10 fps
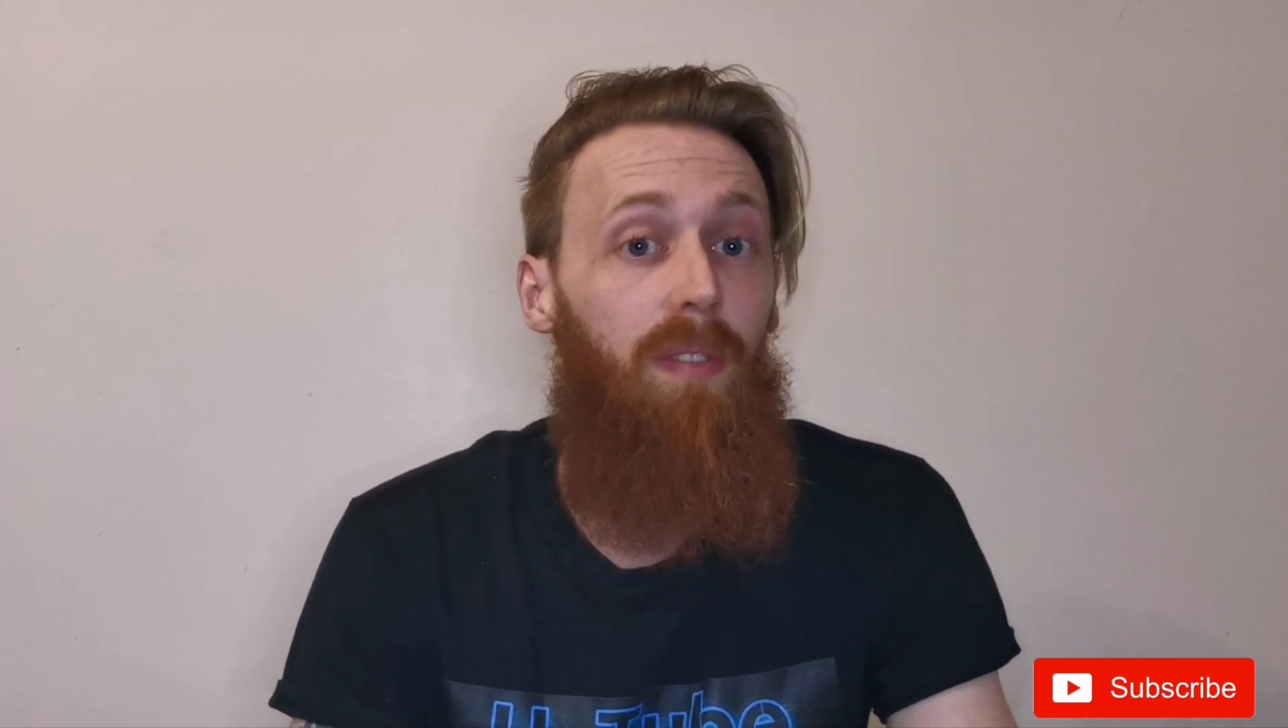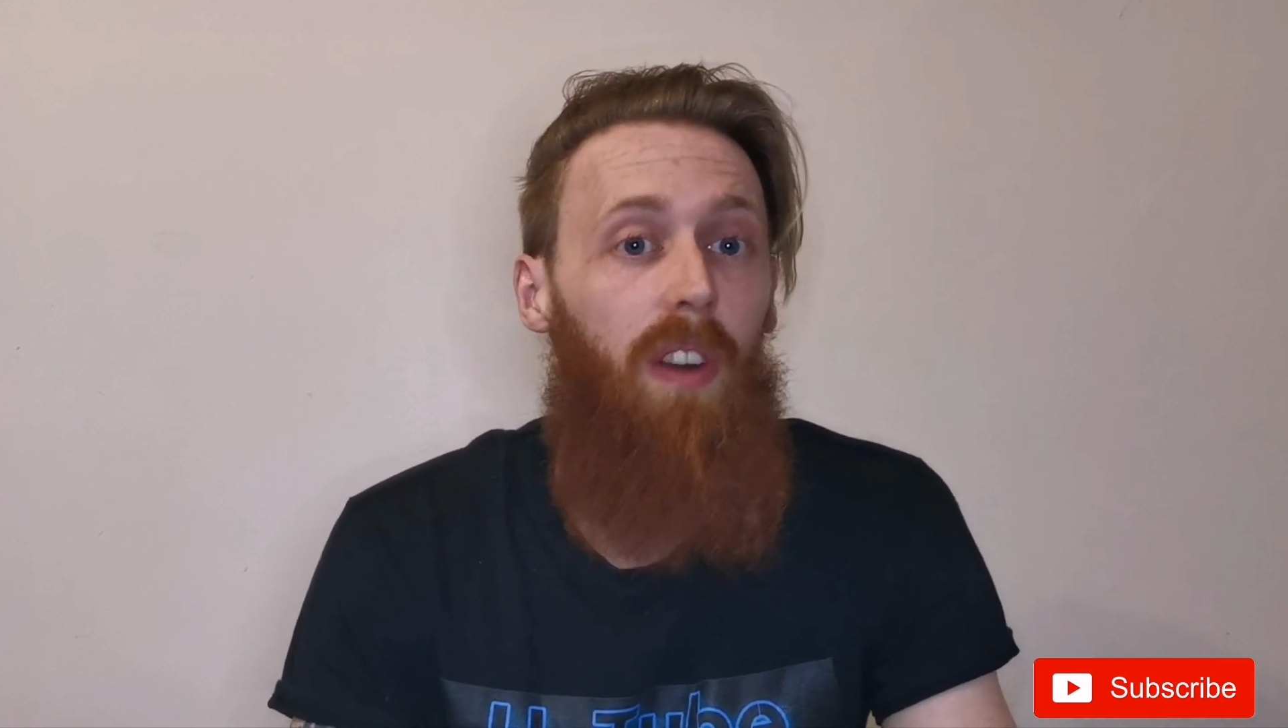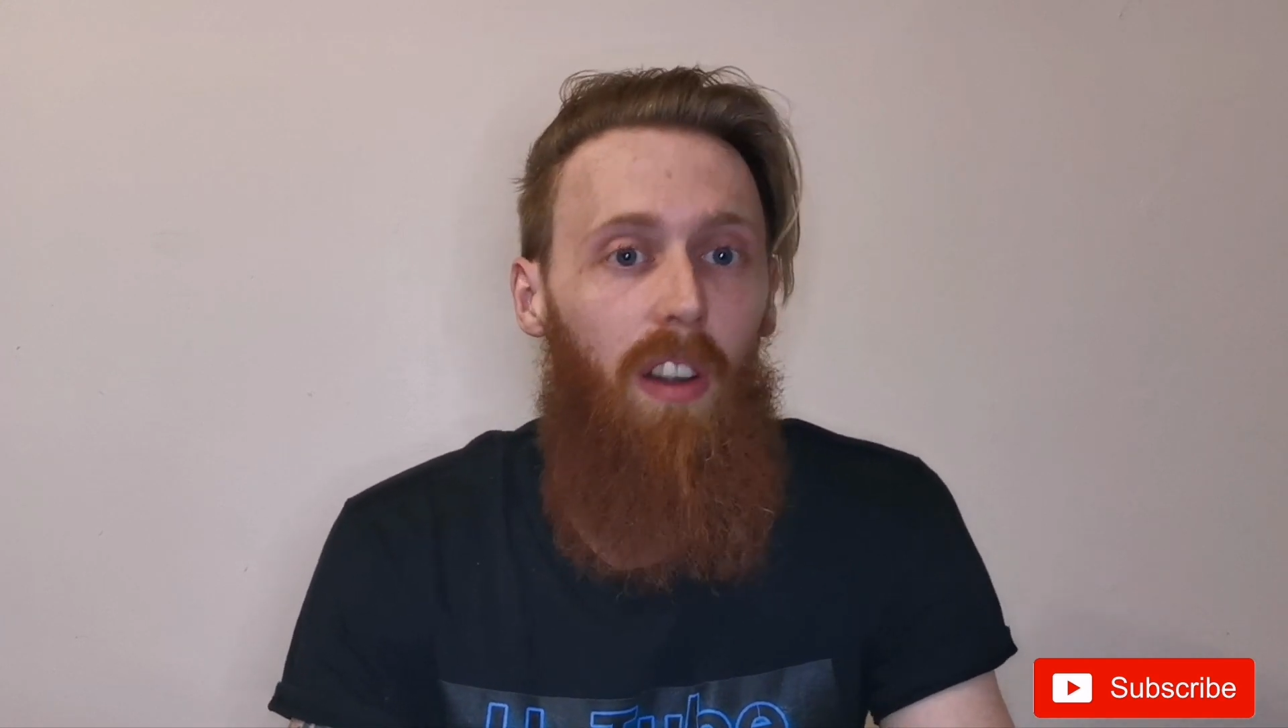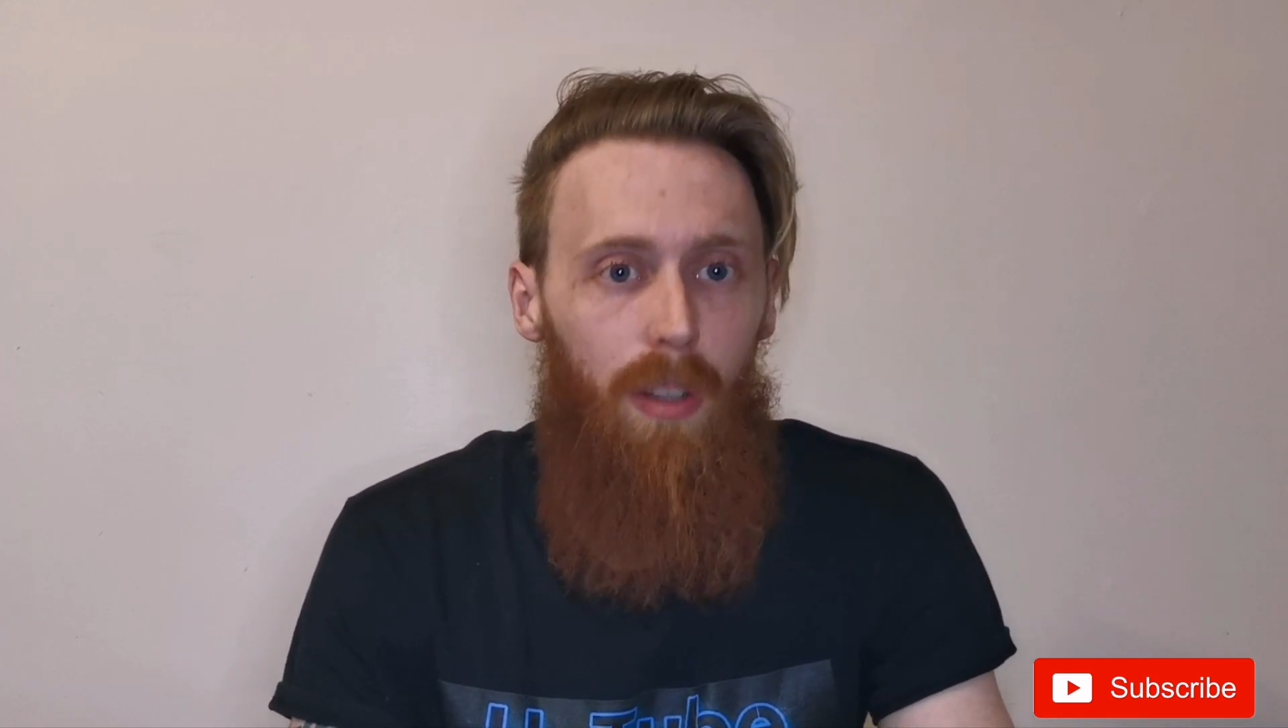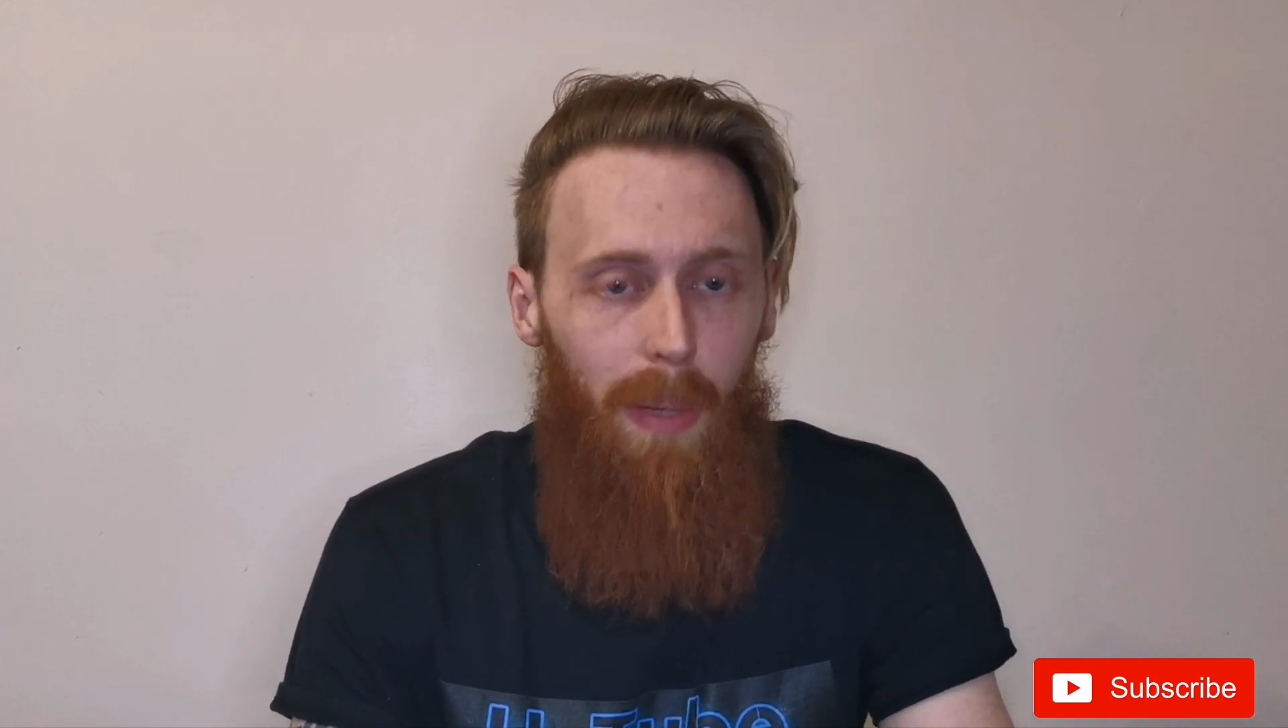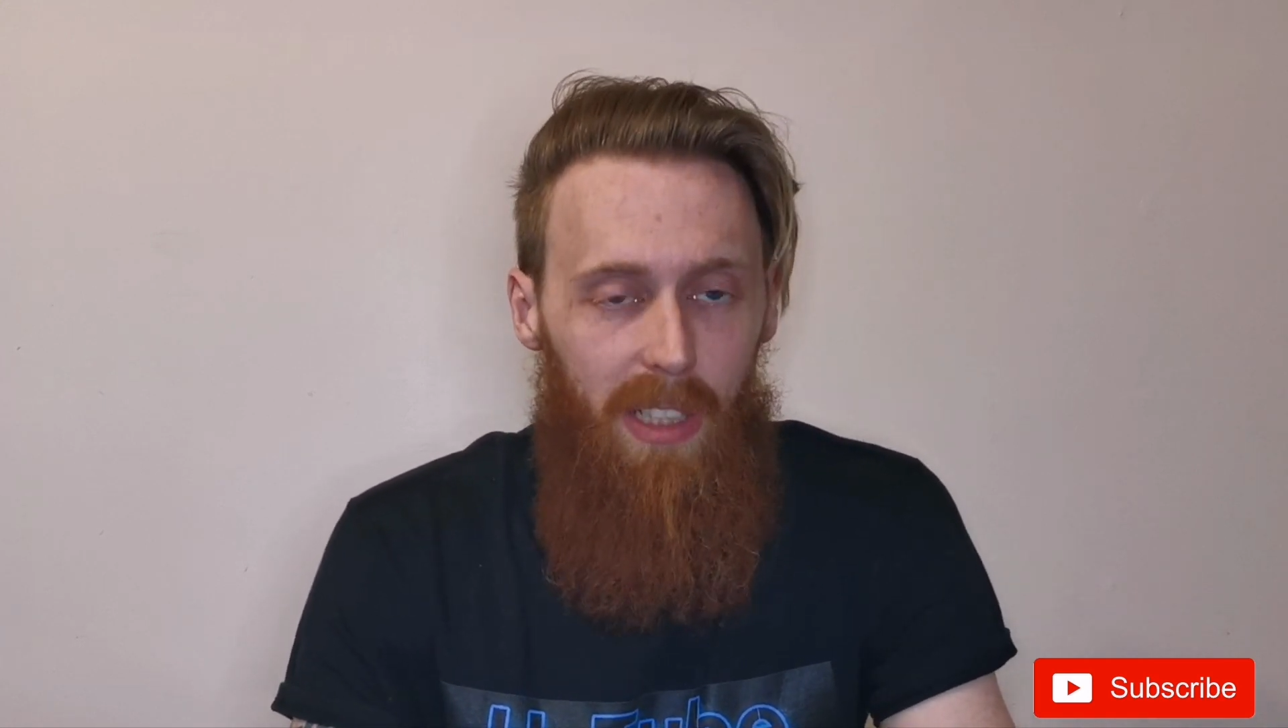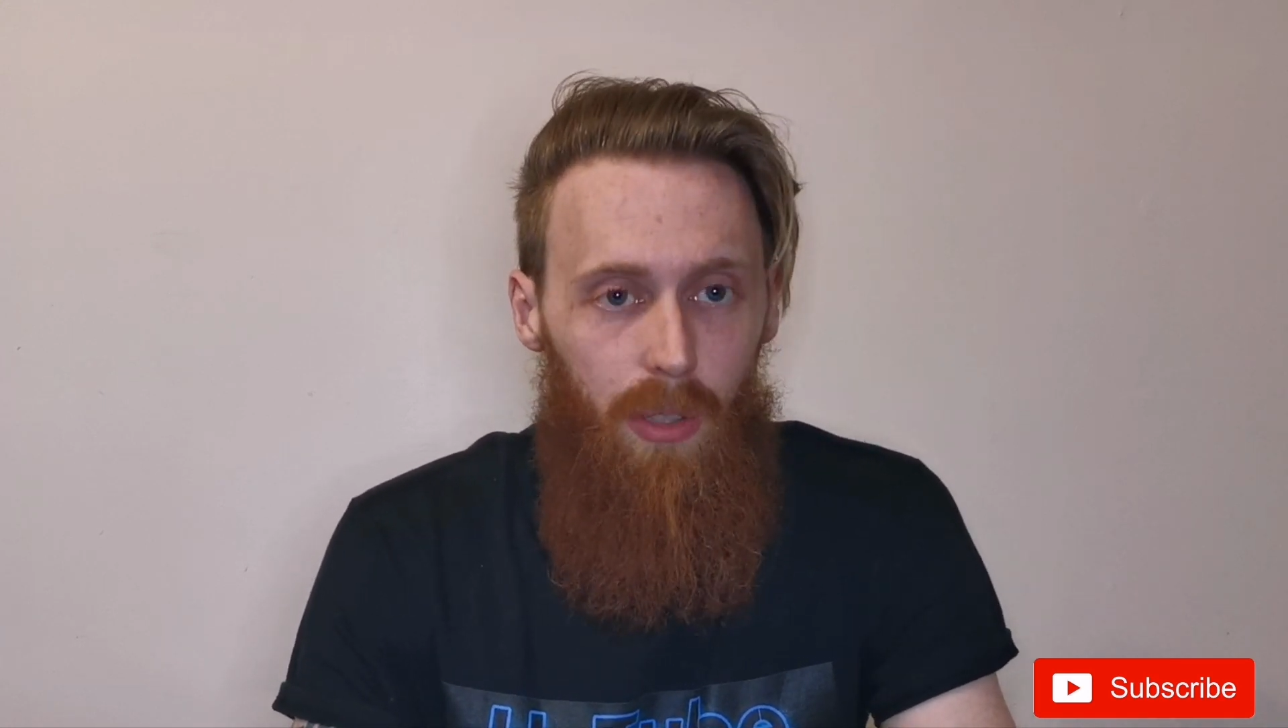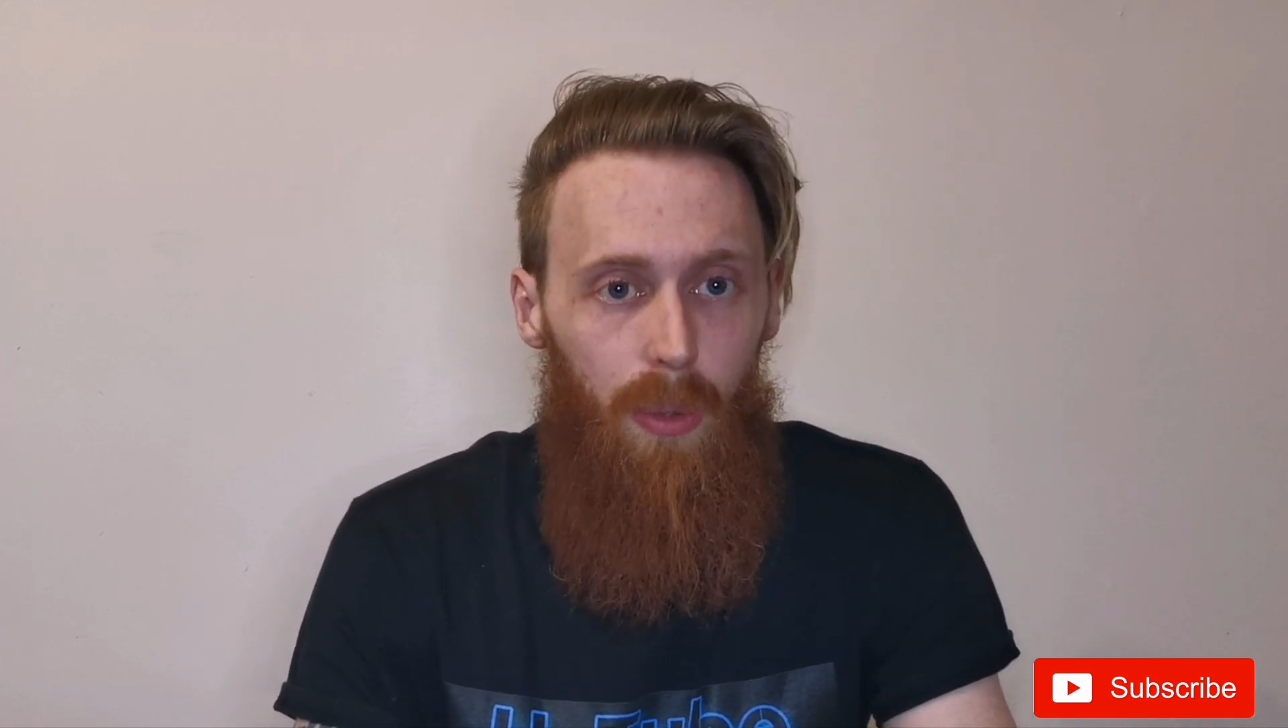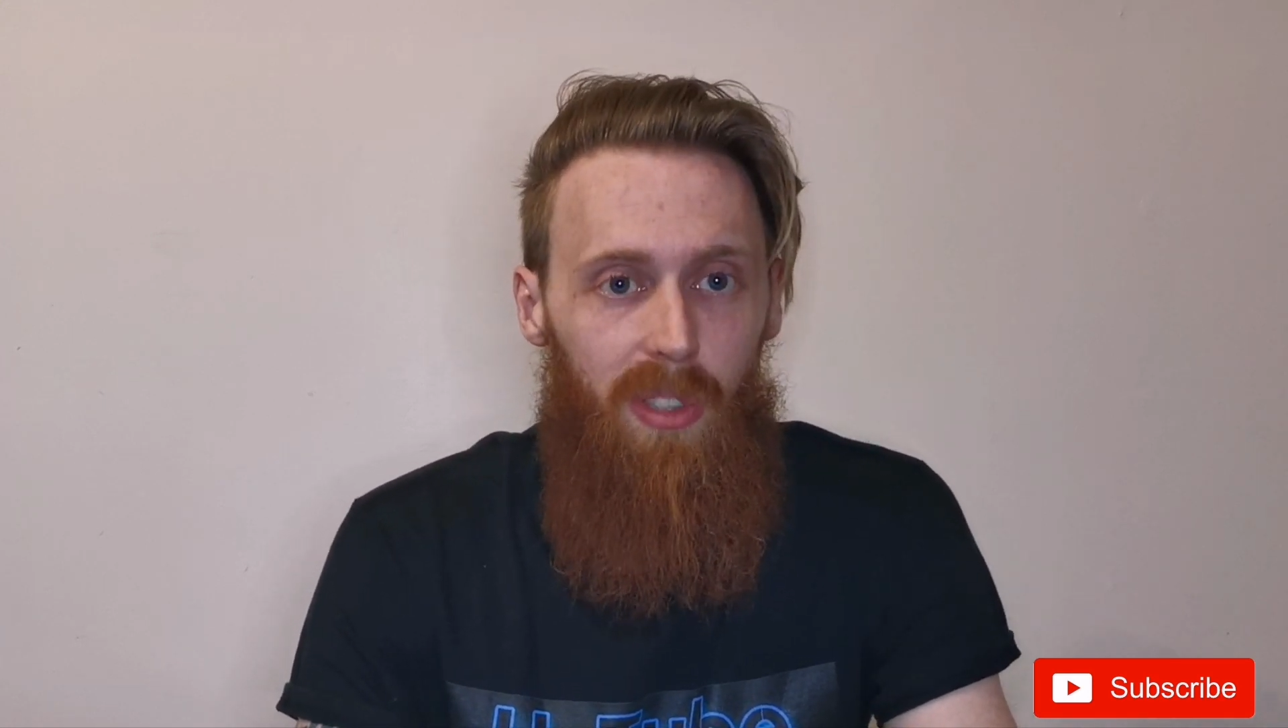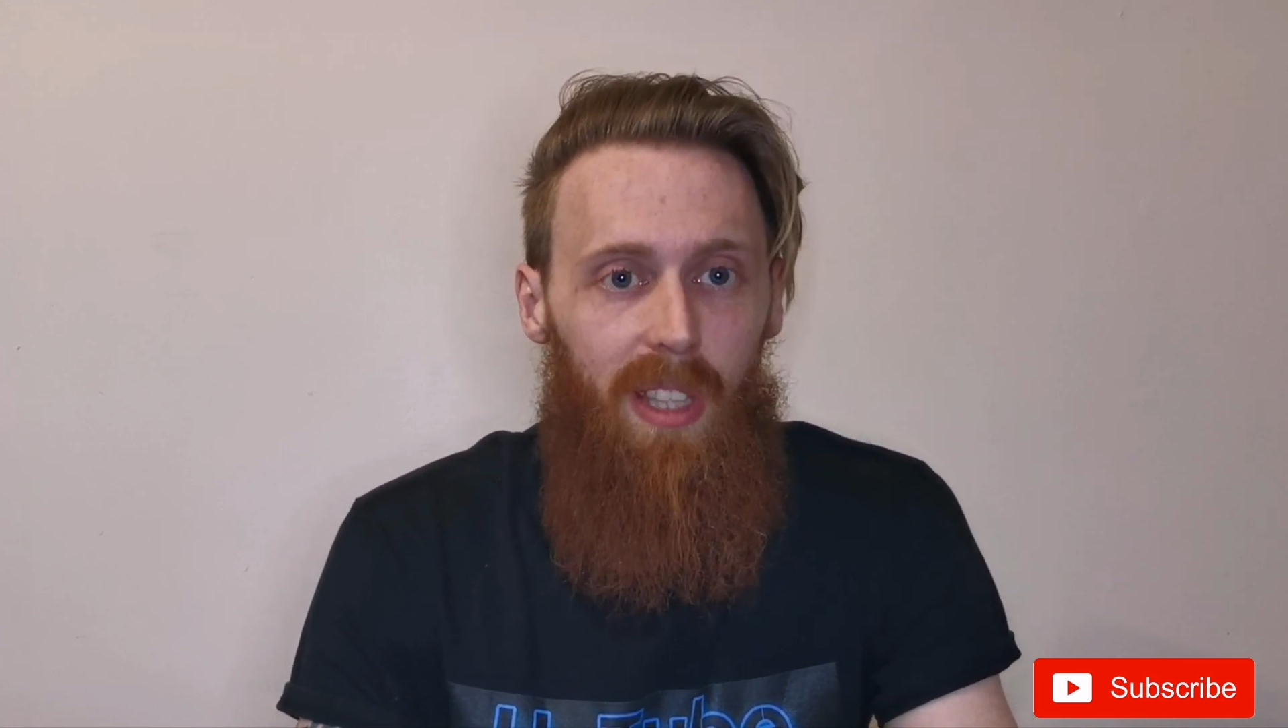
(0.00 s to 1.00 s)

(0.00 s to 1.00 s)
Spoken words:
environmental